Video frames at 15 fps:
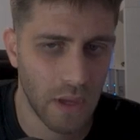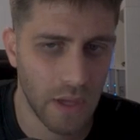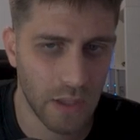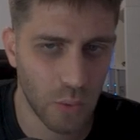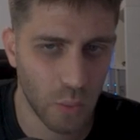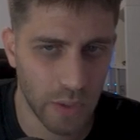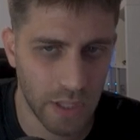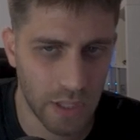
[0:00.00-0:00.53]

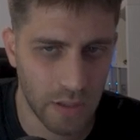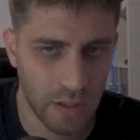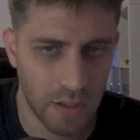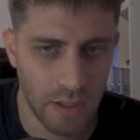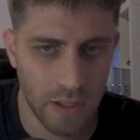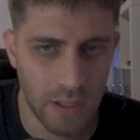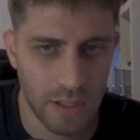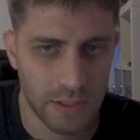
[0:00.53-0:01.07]
and winning.
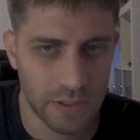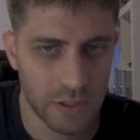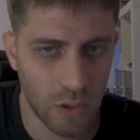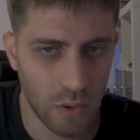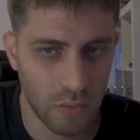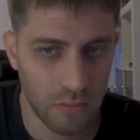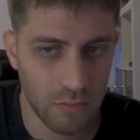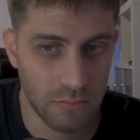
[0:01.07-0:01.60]

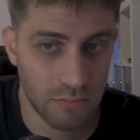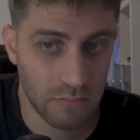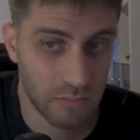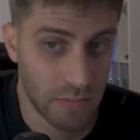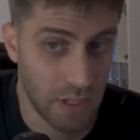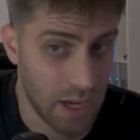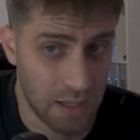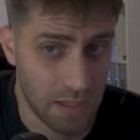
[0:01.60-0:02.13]
So,
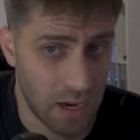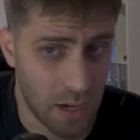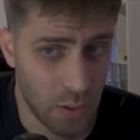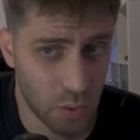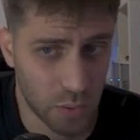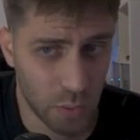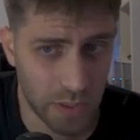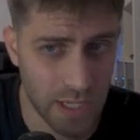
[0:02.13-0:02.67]
yeah, I
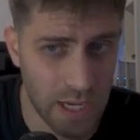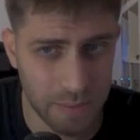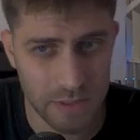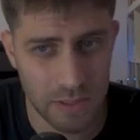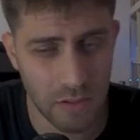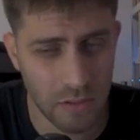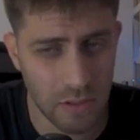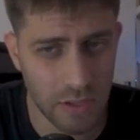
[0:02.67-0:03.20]
was winning
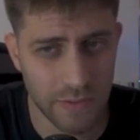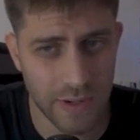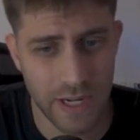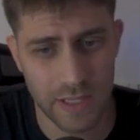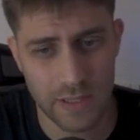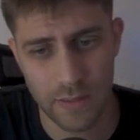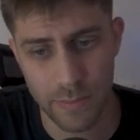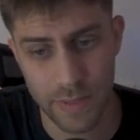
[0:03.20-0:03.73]
absolutely,
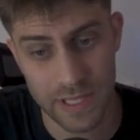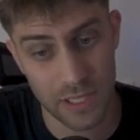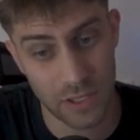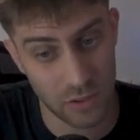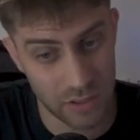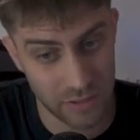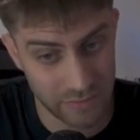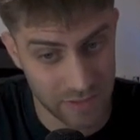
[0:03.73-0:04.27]
right? But I
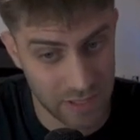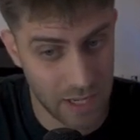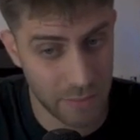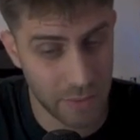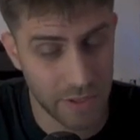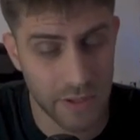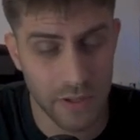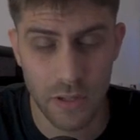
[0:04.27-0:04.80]
don't have time
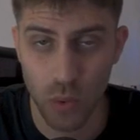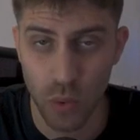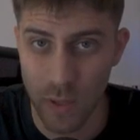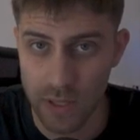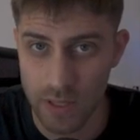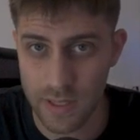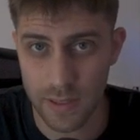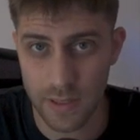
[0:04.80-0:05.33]
here,
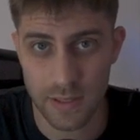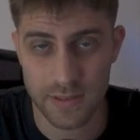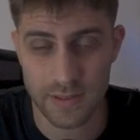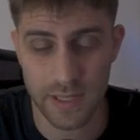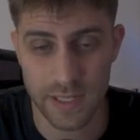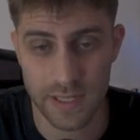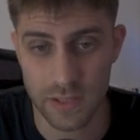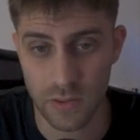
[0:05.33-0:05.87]
20
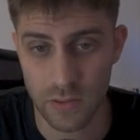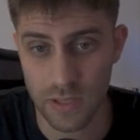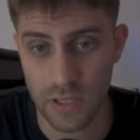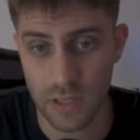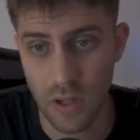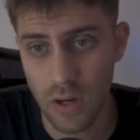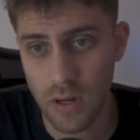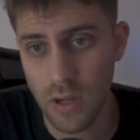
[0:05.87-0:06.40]
seconds on the
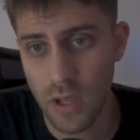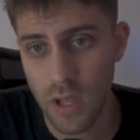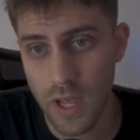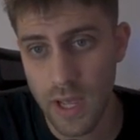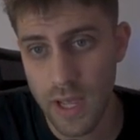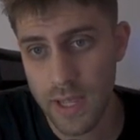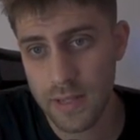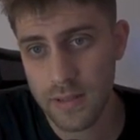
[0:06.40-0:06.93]
clock.
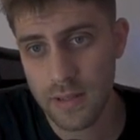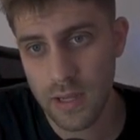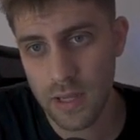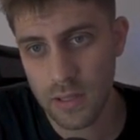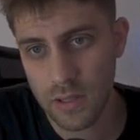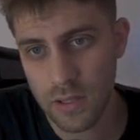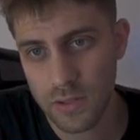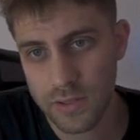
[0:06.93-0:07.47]
And I
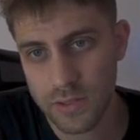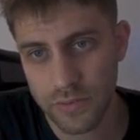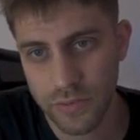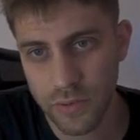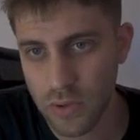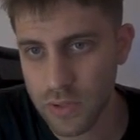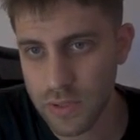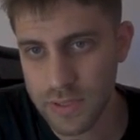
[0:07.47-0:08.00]
lost, of
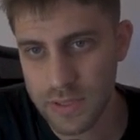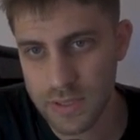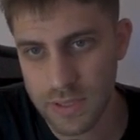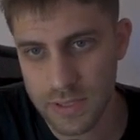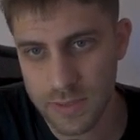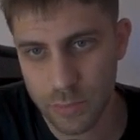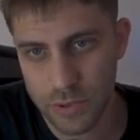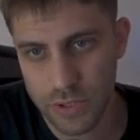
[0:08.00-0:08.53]
course,
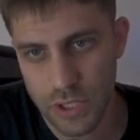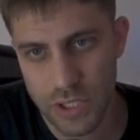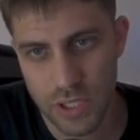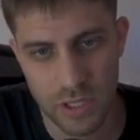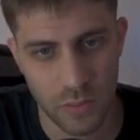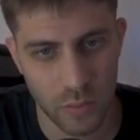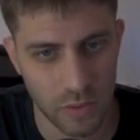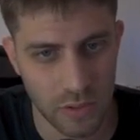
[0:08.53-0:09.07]
this
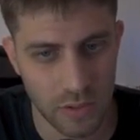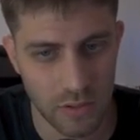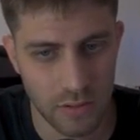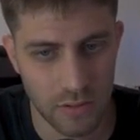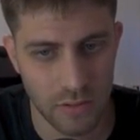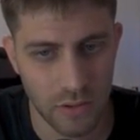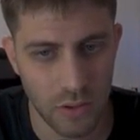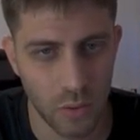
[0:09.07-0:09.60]
position with
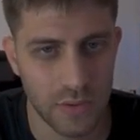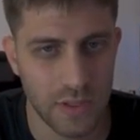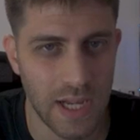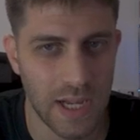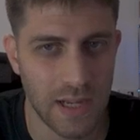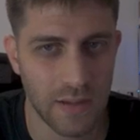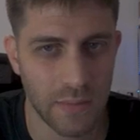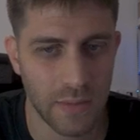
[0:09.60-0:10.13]
no
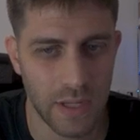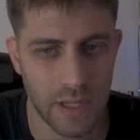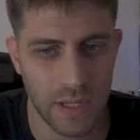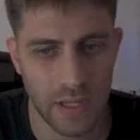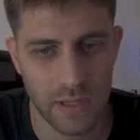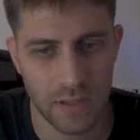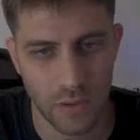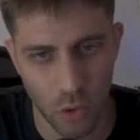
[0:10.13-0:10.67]
time
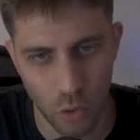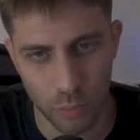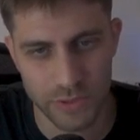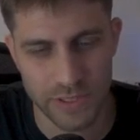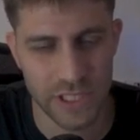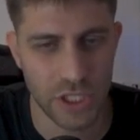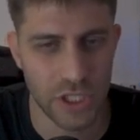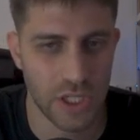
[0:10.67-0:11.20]
and no
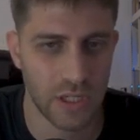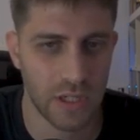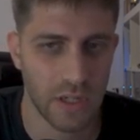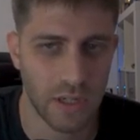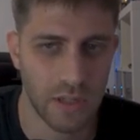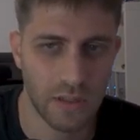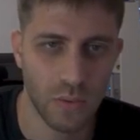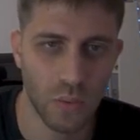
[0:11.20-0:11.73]
position,
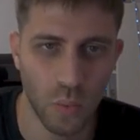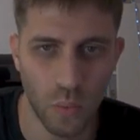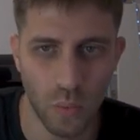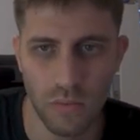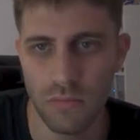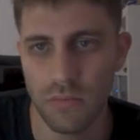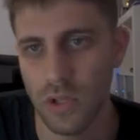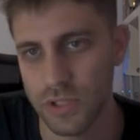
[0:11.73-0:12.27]
and
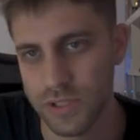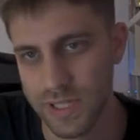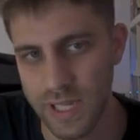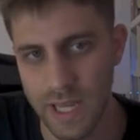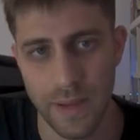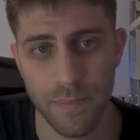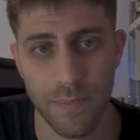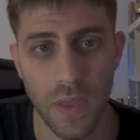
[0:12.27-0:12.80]
lost the
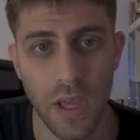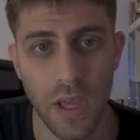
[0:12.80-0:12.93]
game.